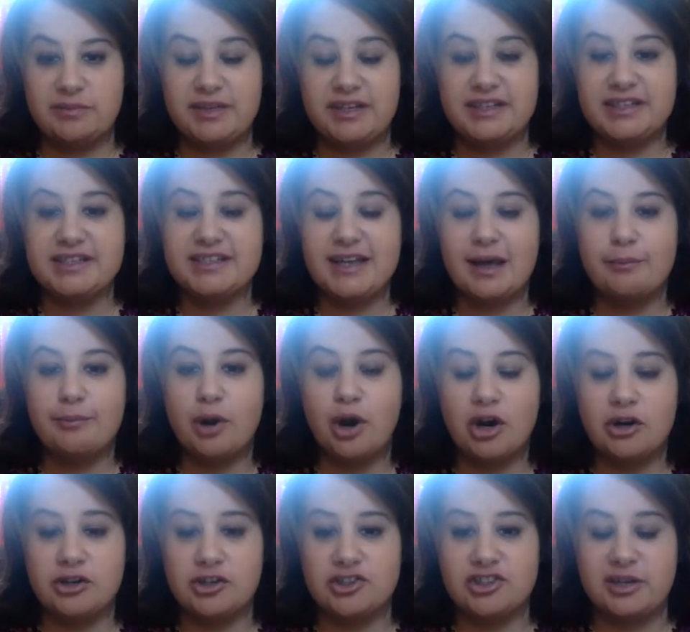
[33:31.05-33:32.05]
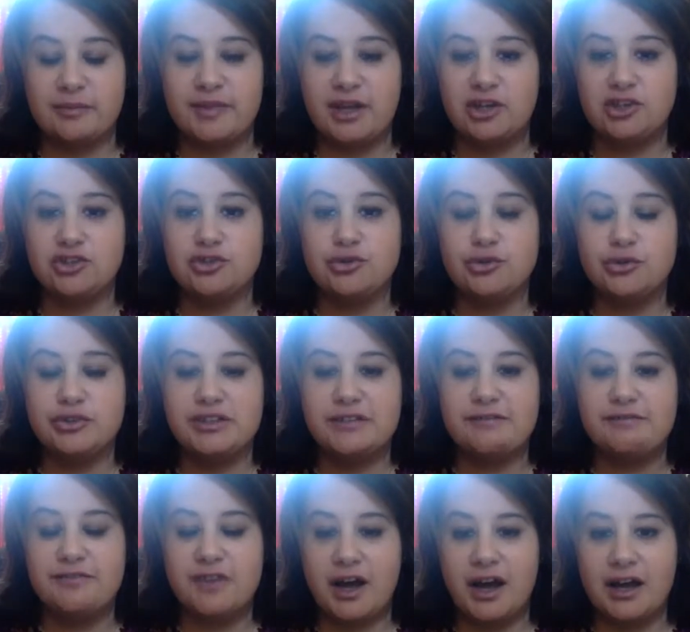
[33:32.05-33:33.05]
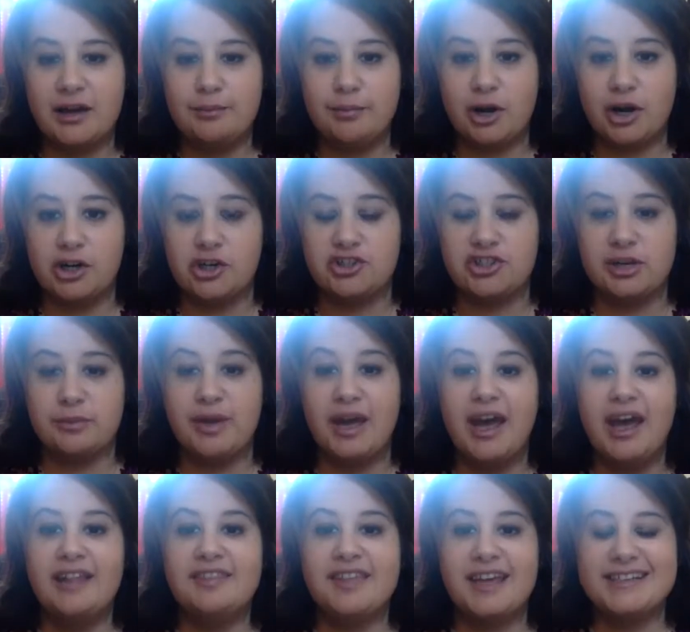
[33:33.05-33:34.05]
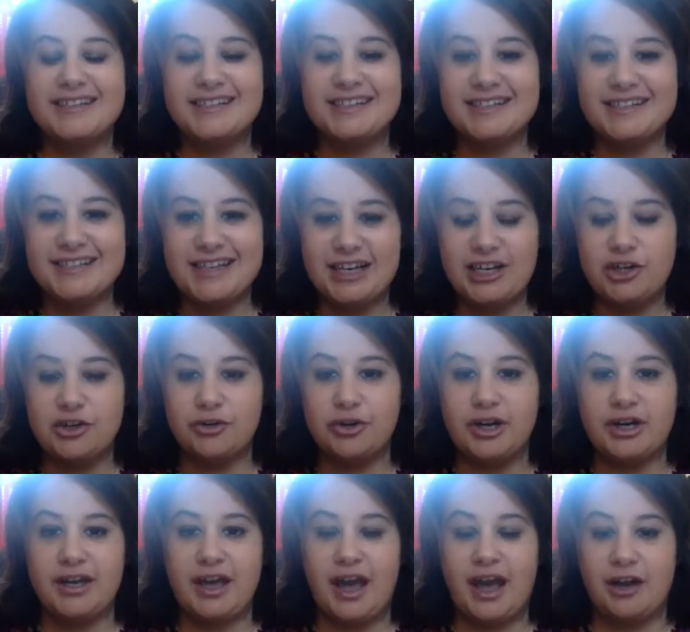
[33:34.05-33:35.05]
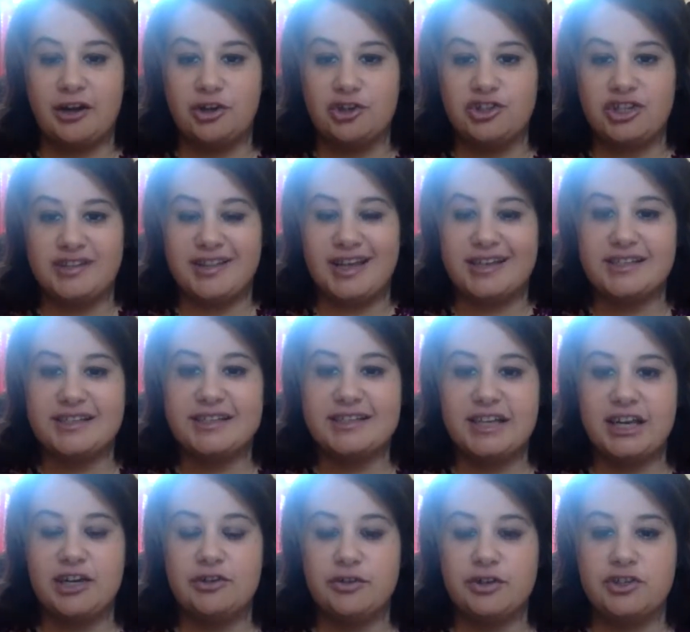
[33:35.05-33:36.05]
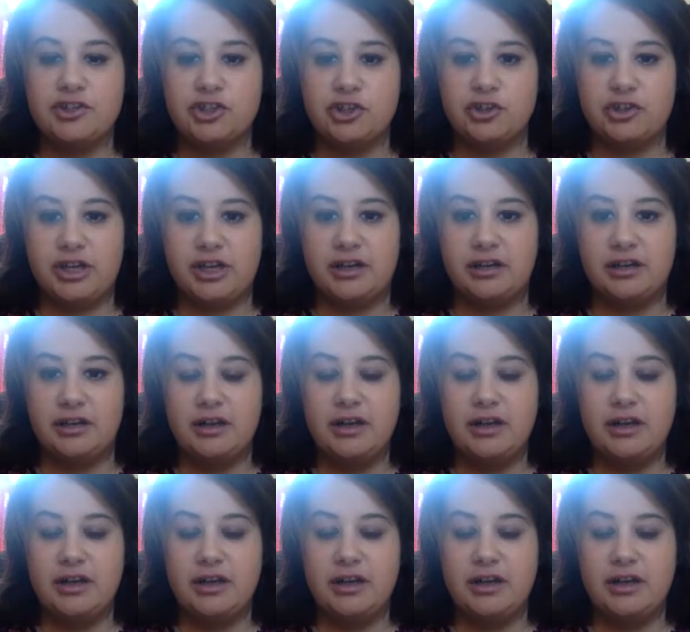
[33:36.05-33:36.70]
This is that partnership, that true divine partnership, that sacred energy, that sacred union.